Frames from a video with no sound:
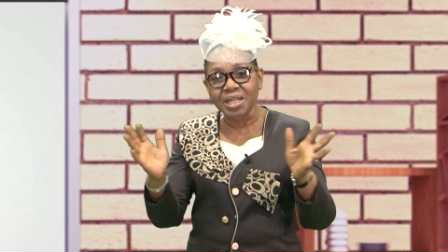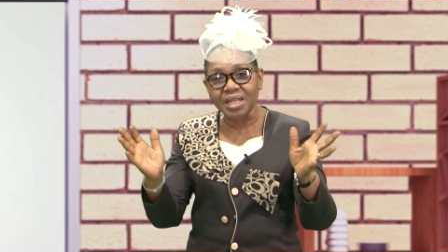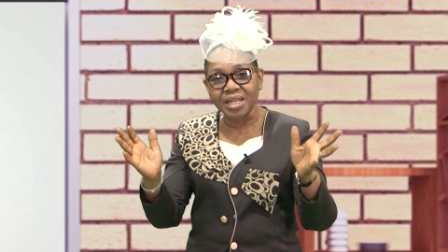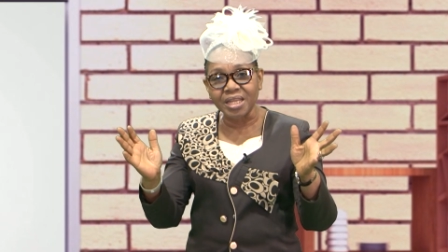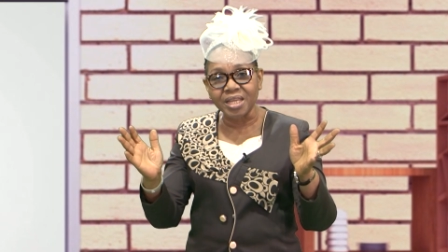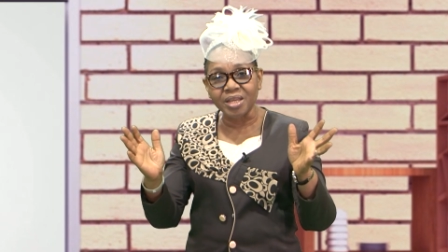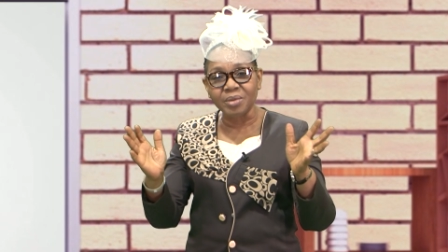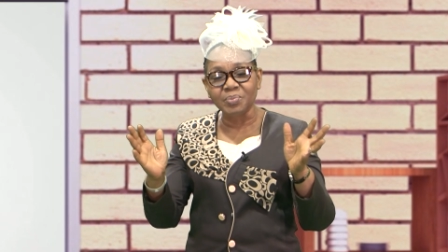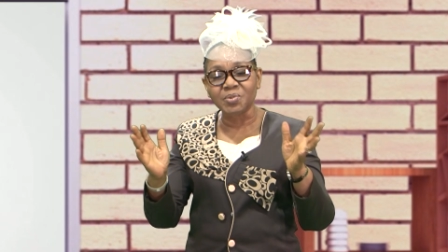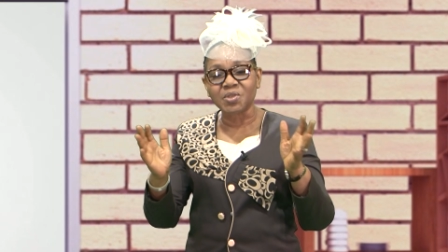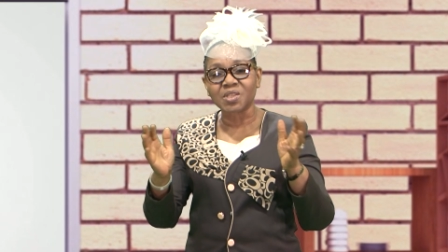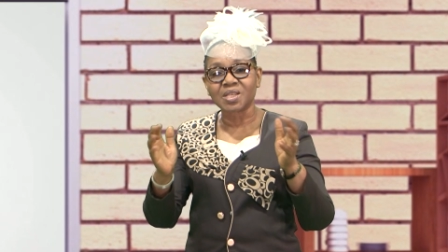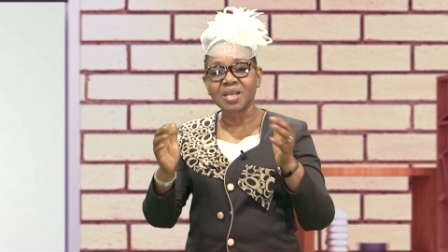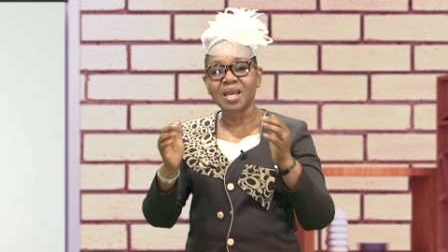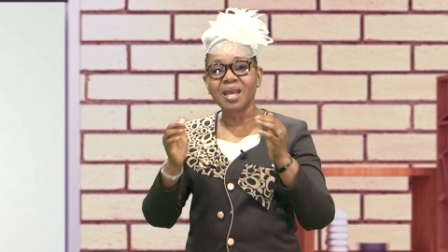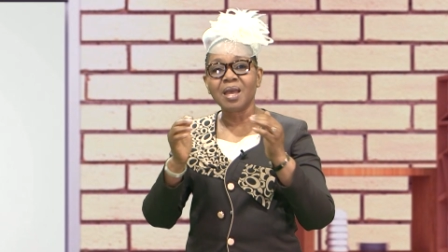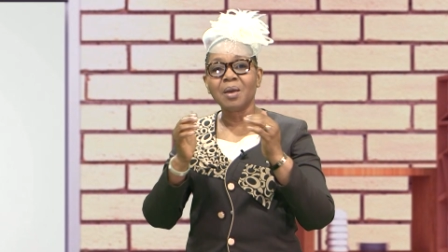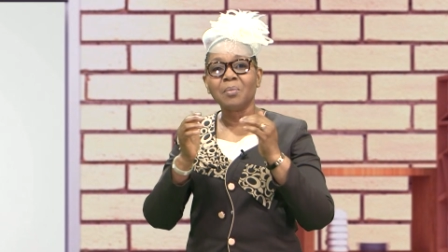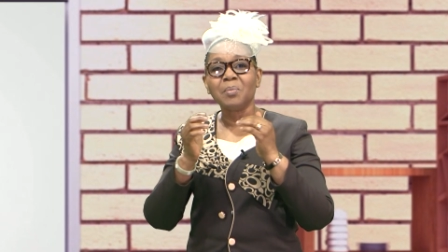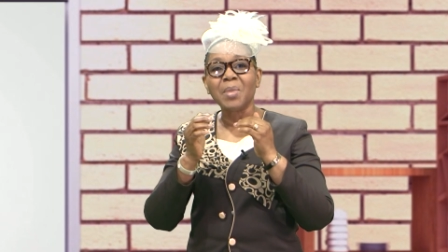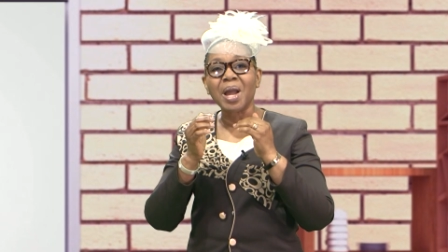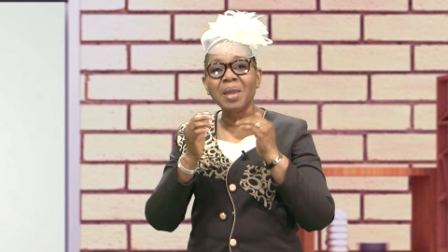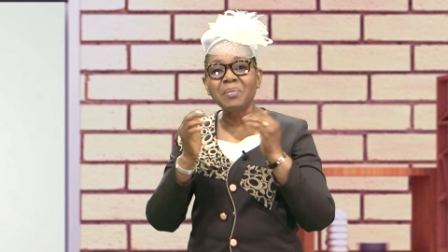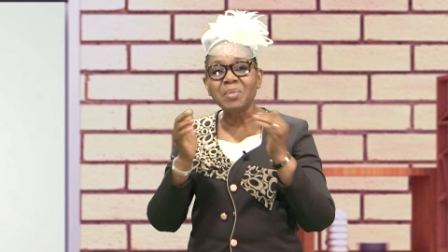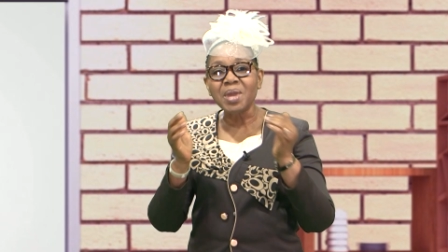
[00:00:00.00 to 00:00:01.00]
lips,
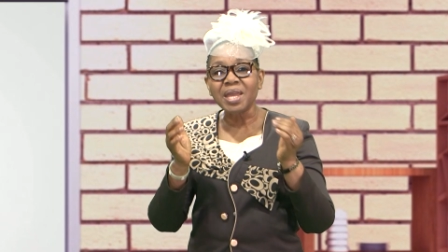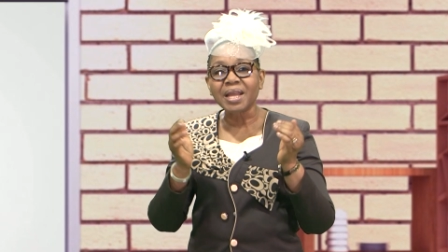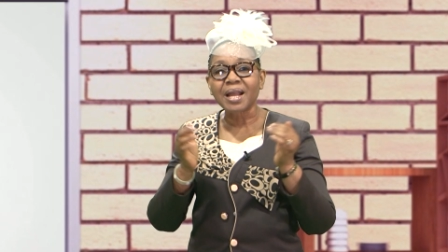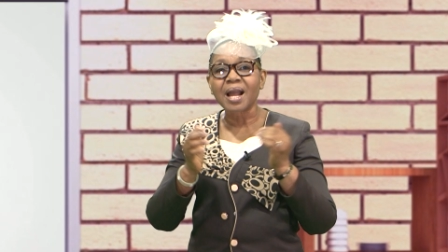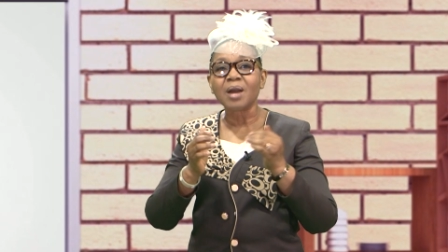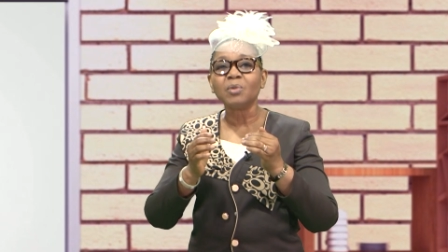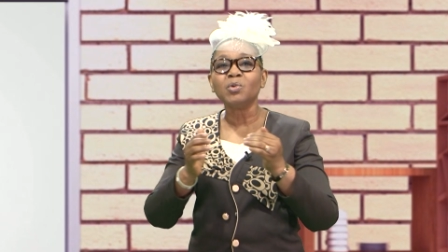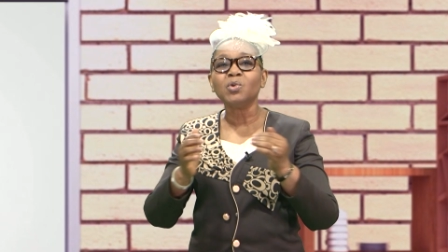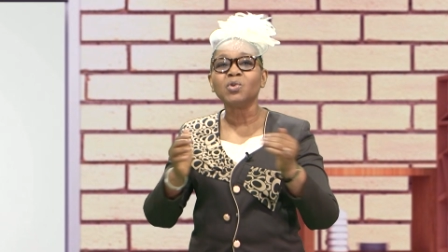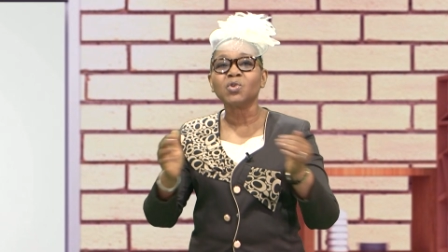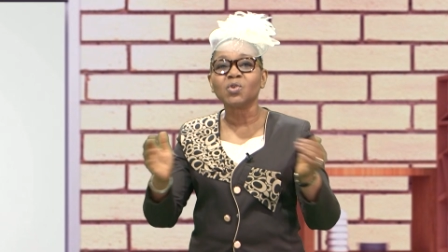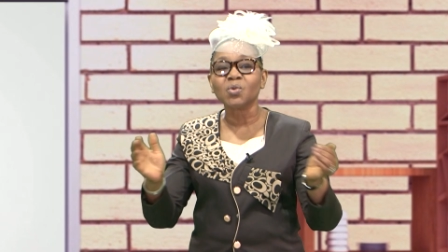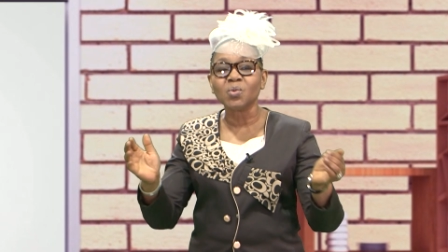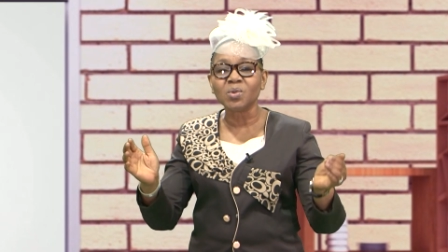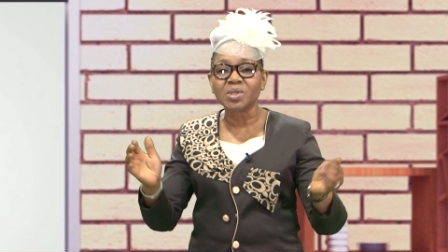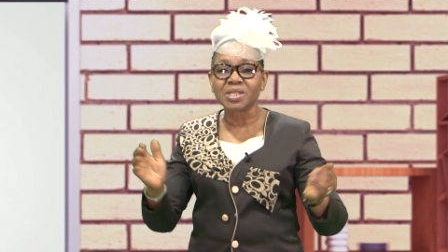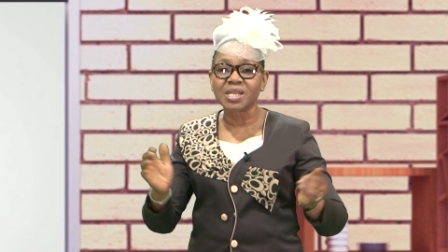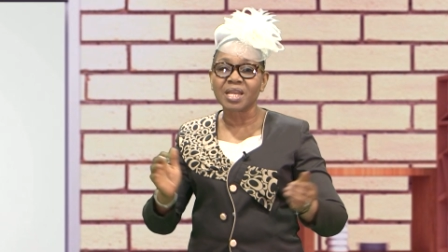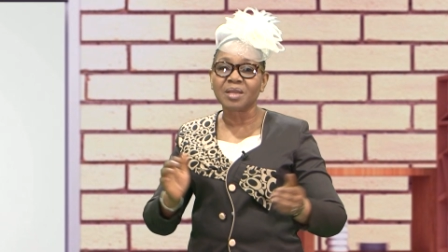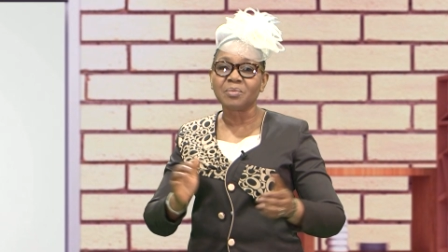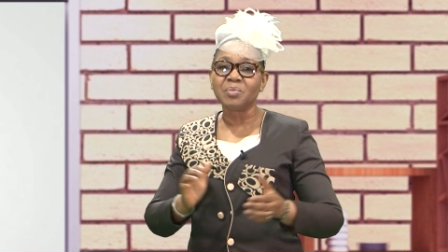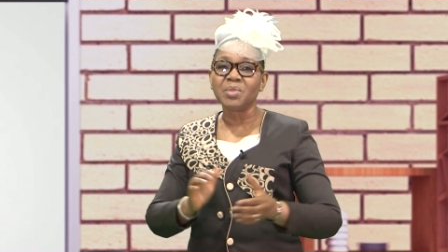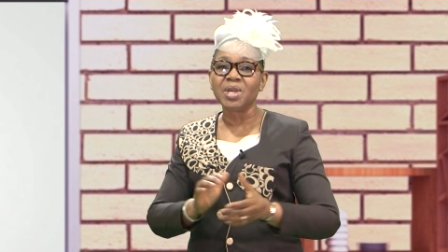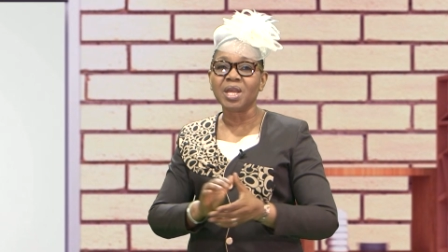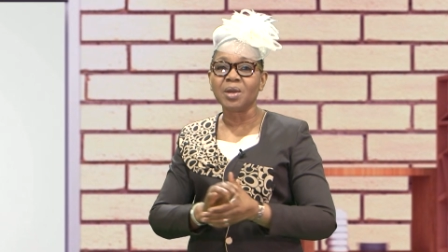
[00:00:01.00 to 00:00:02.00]
my maker will soon
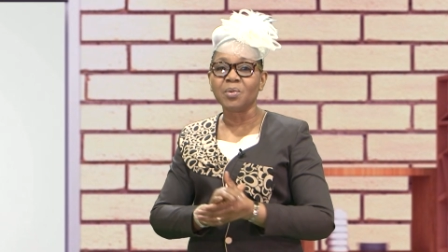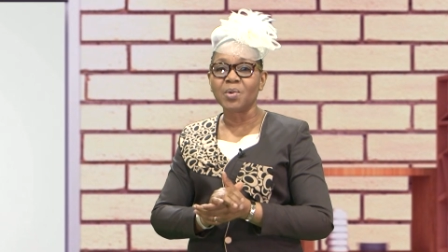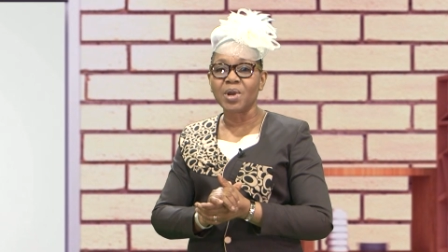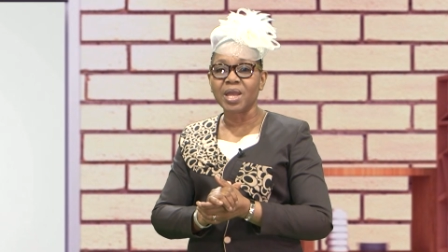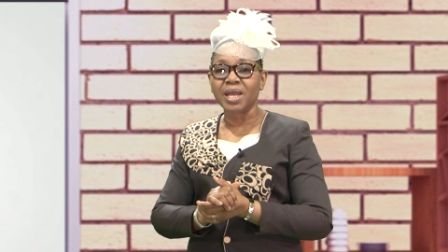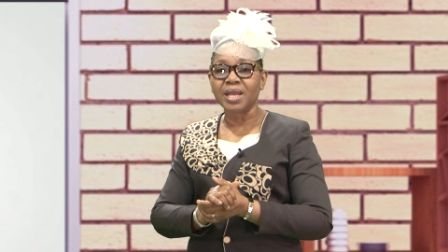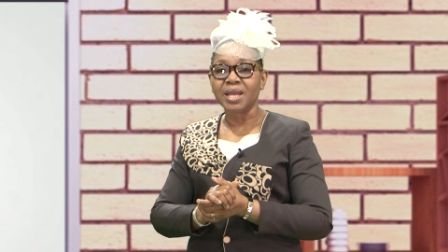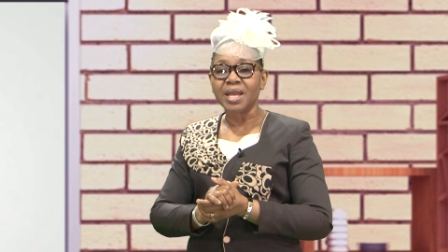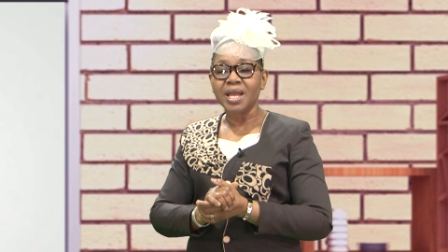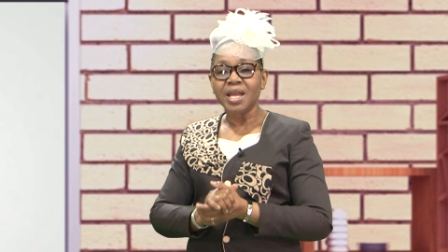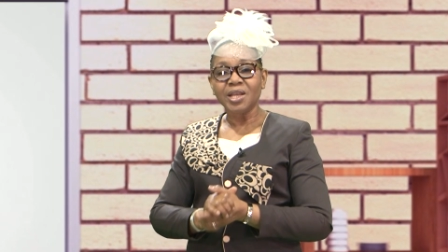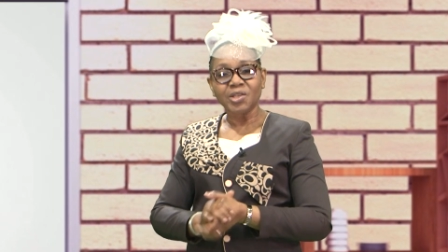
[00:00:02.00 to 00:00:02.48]
take me away.